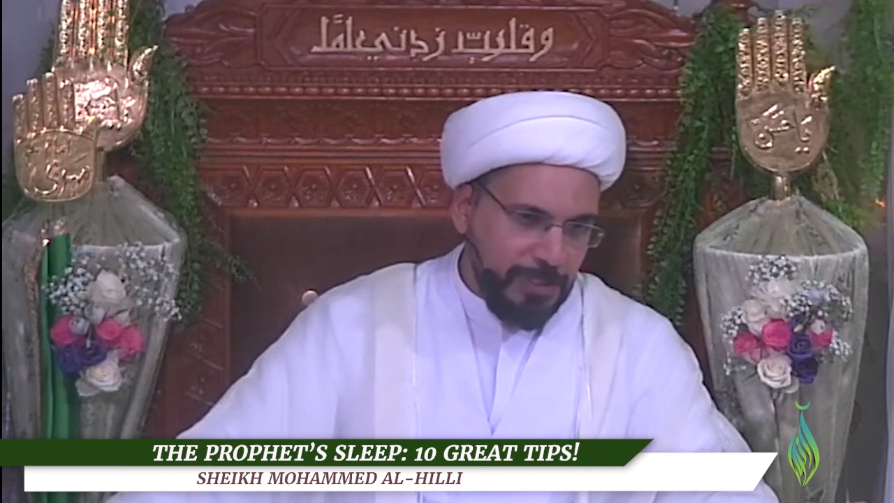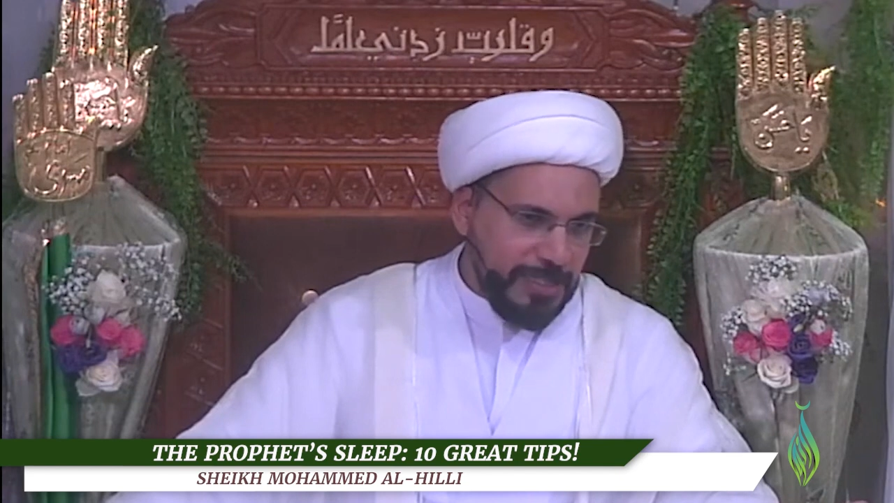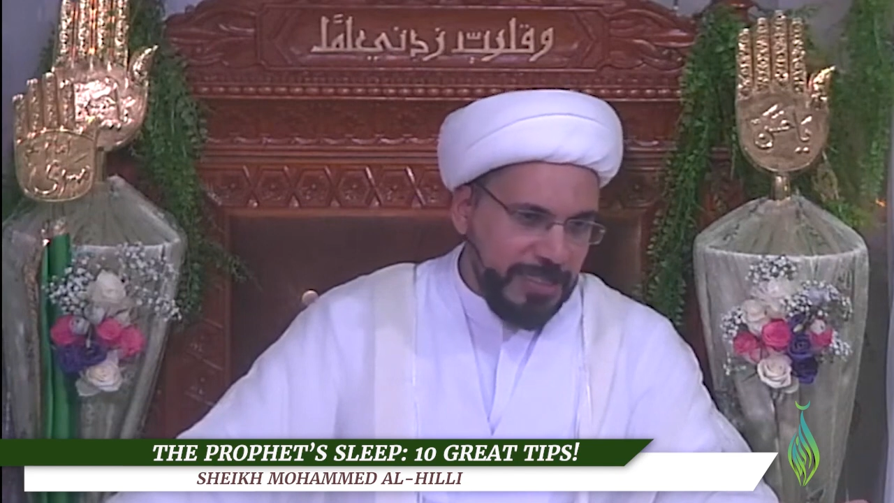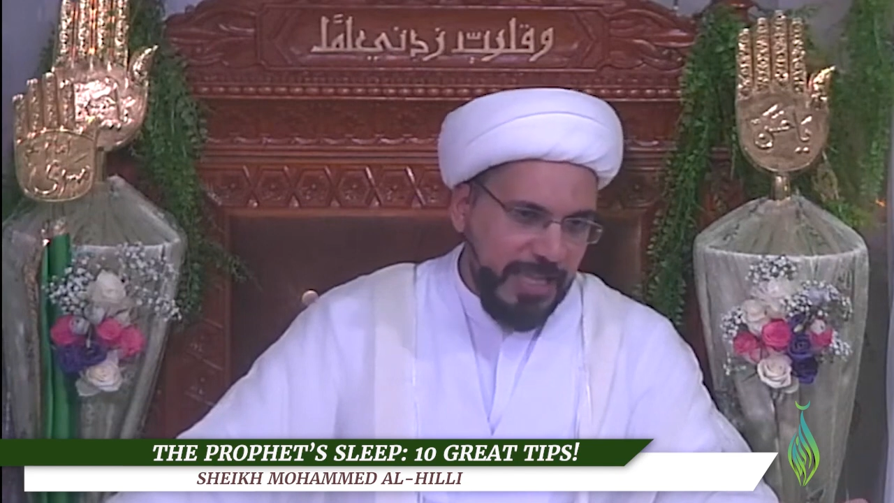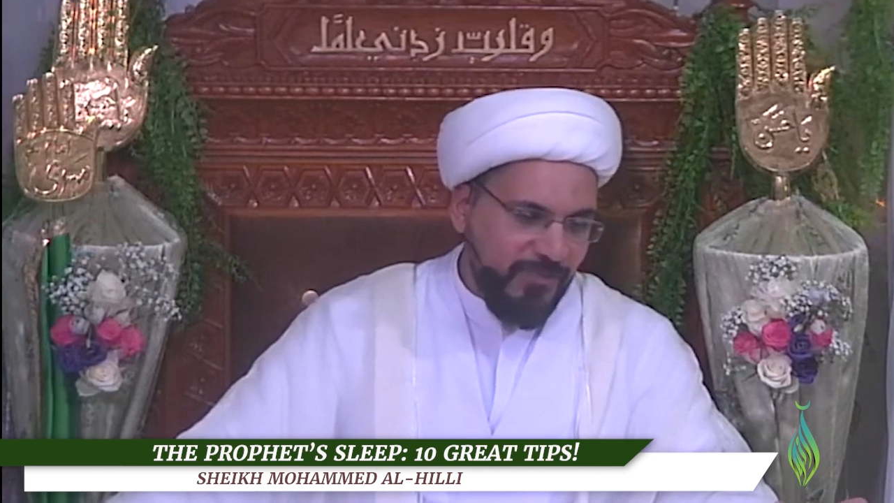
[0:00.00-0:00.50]

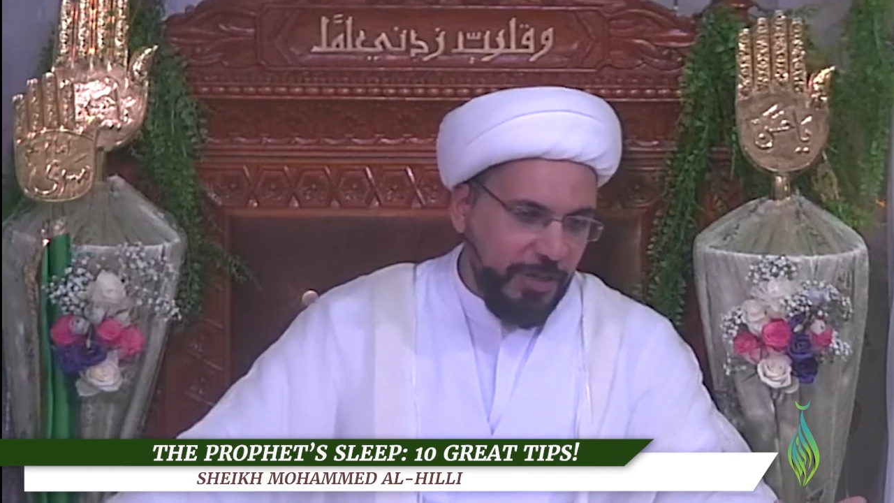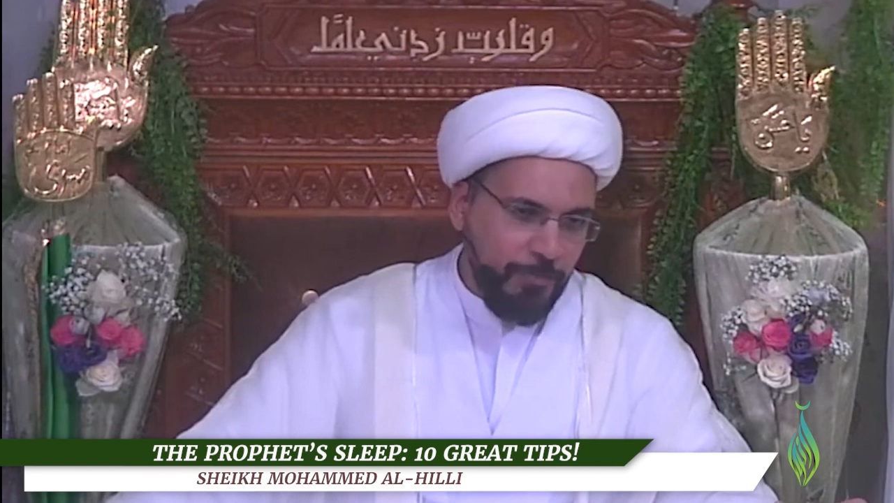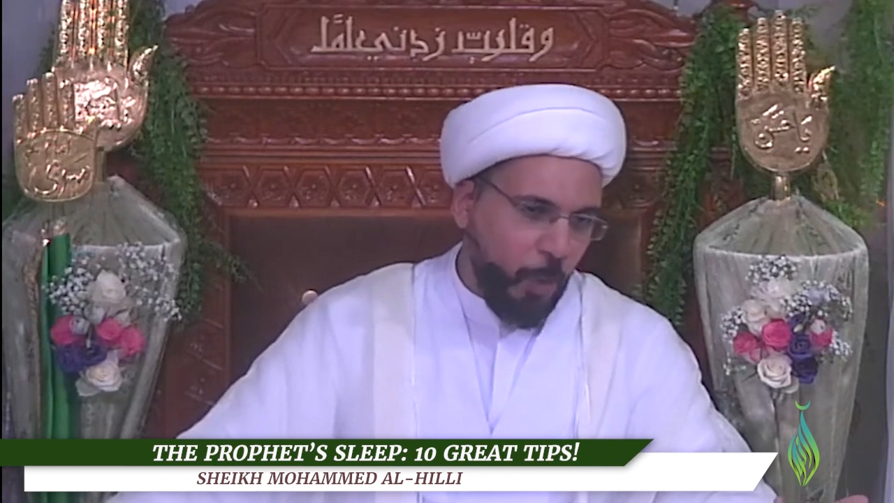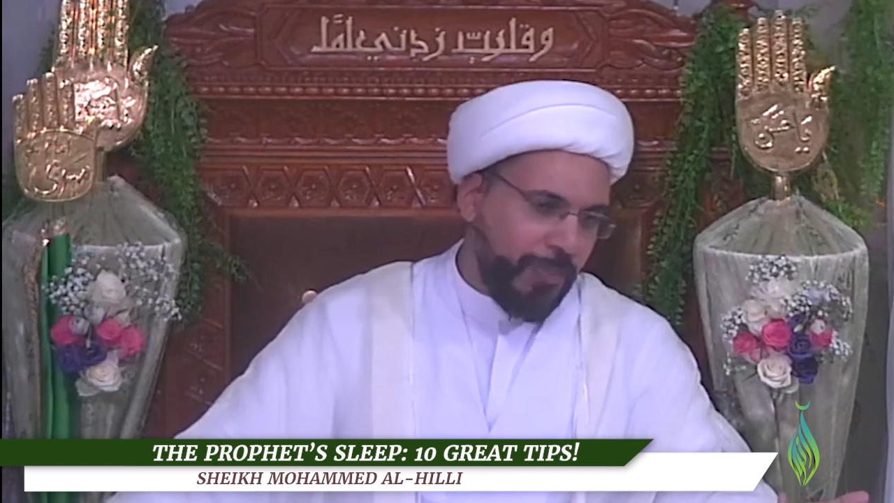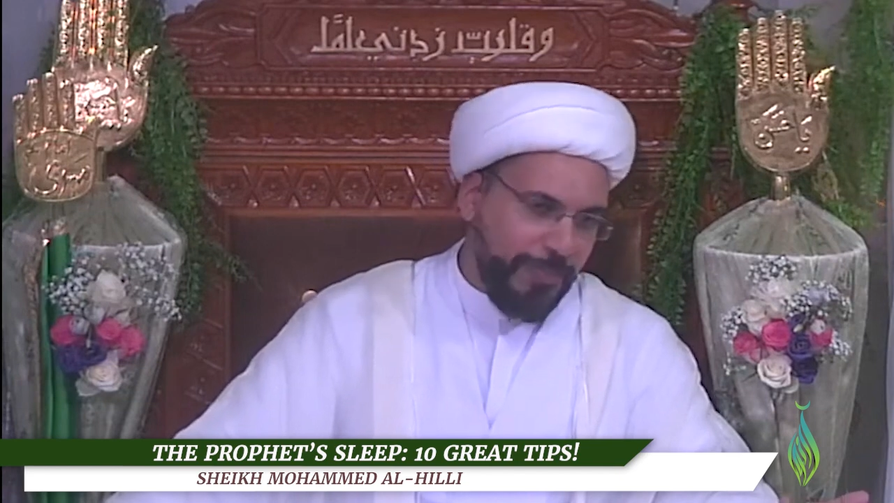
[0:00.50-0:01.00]
it's even
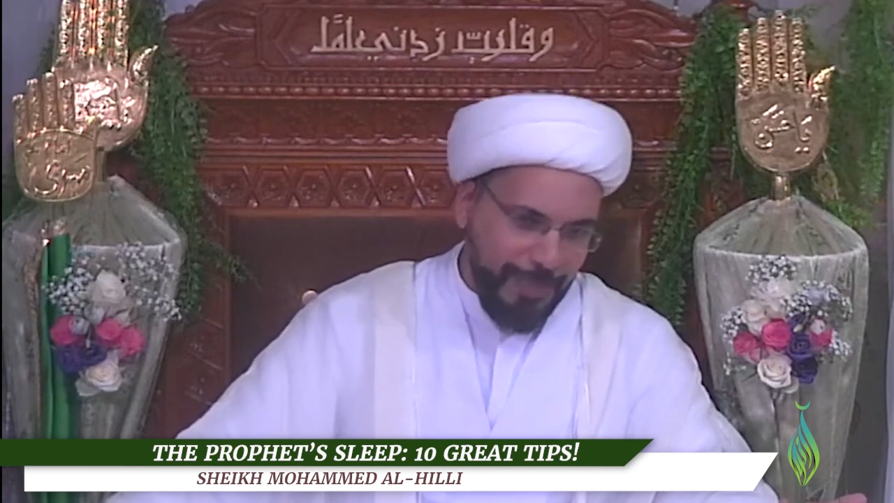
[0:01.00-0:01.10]
more than